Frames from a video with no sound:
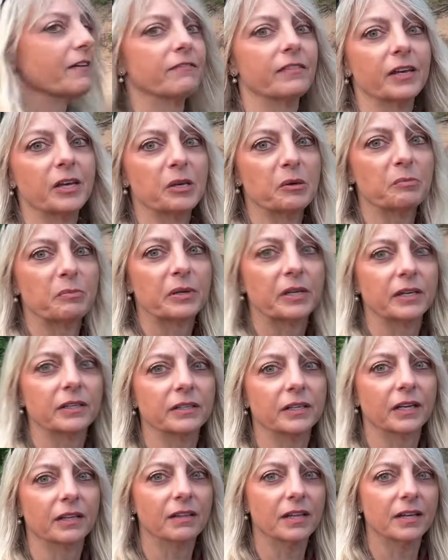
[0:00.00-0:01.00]
a
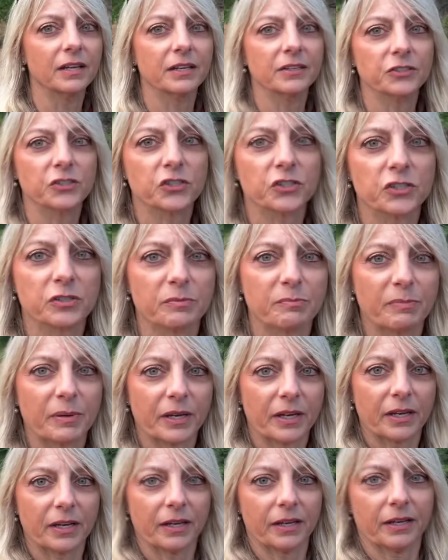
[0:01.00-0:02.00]
picnic lunch,
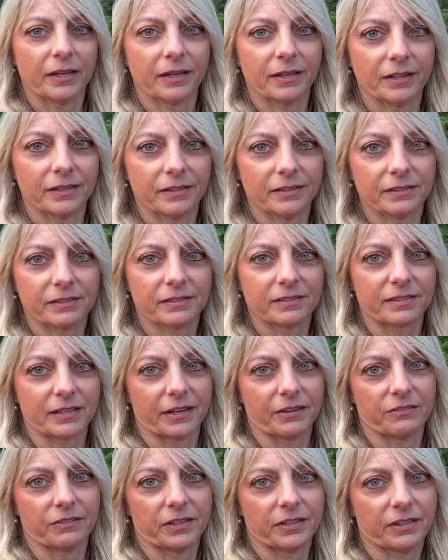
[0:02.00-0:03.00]
but the
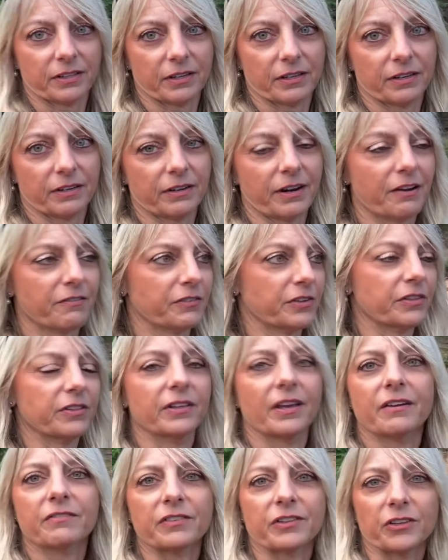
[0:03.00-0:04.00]
sign right there,
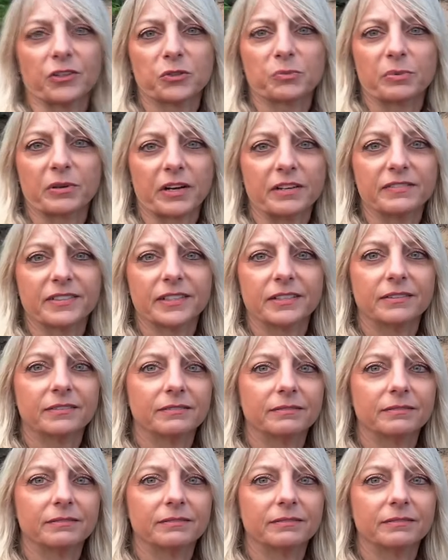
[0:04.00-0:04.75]
everything's private.